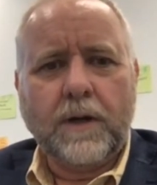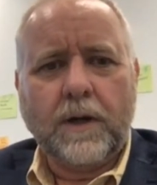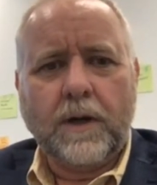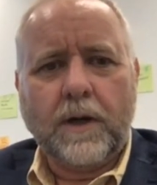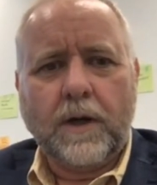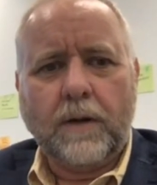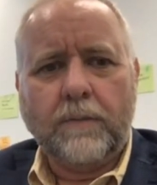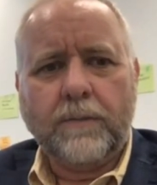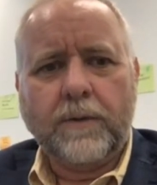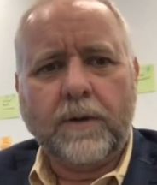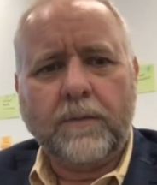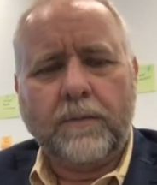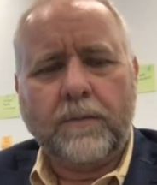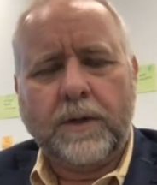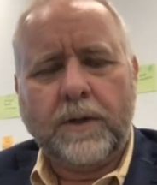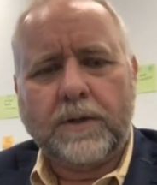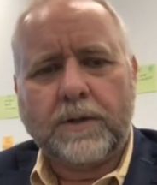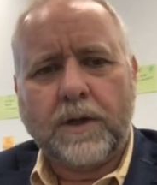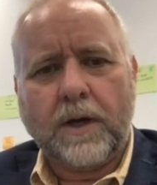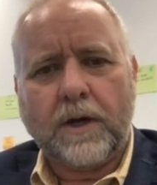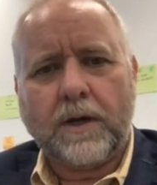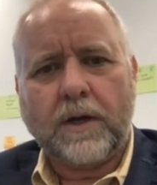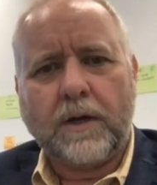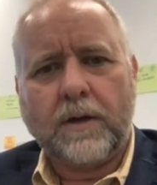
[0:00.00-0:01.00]
Uh, I'm going to be
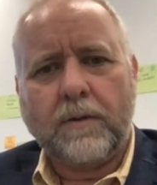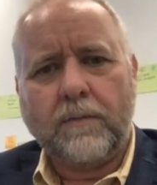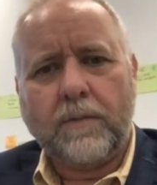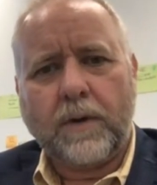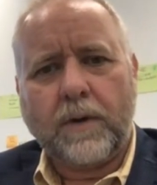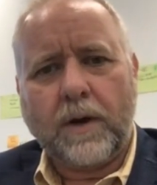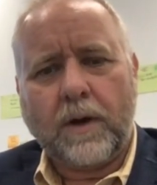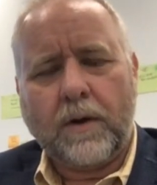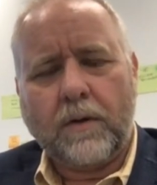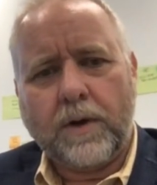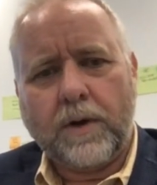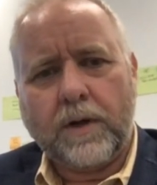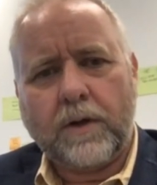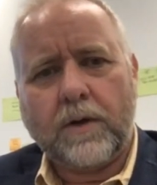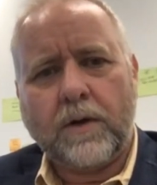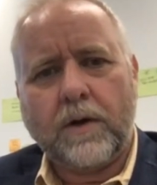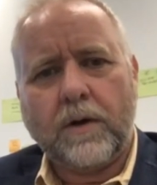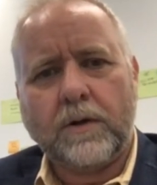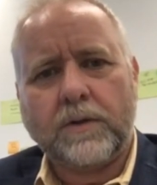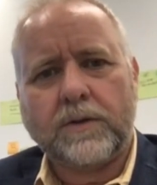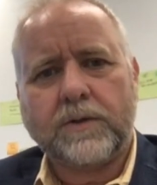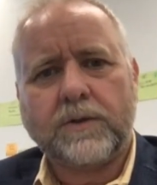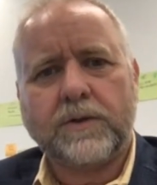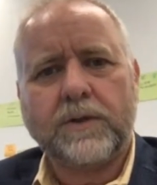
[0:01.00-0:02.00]
talking about what I
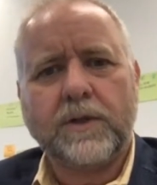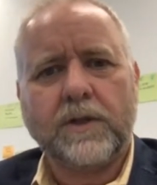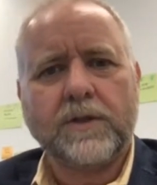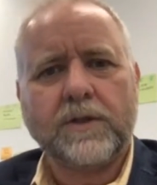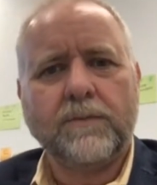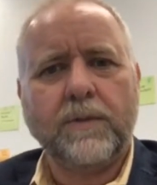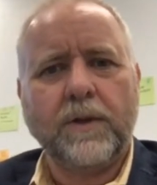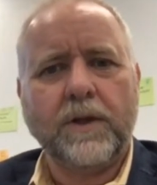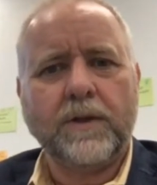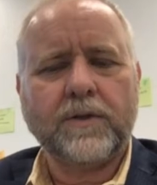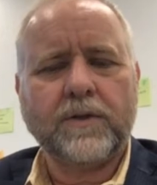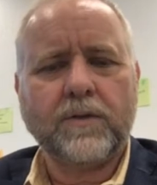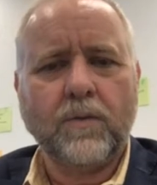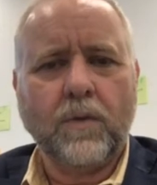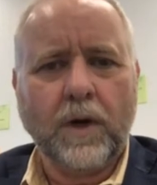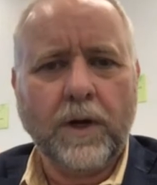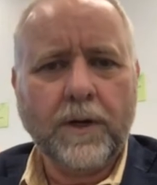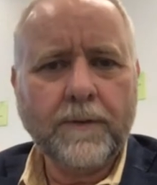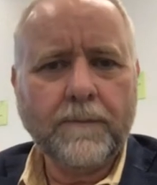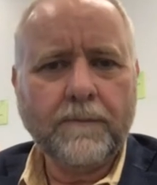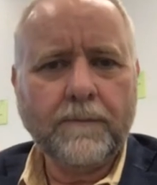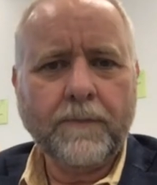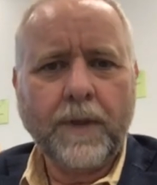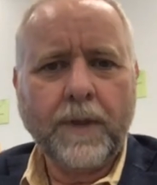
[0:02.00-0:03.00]
call six plus
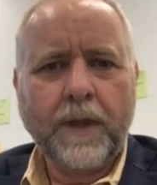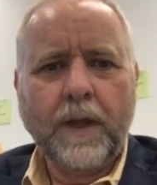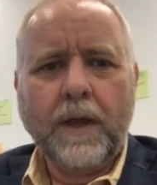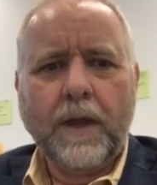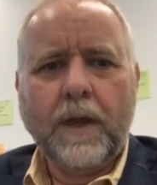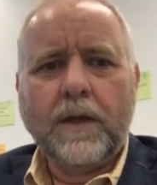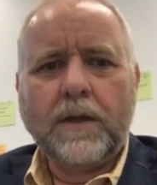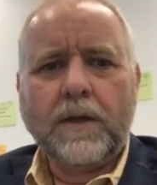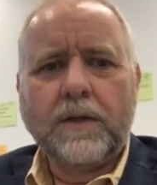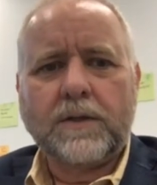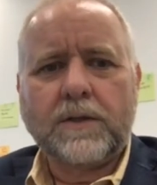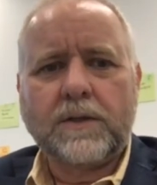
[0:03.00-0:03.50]
one.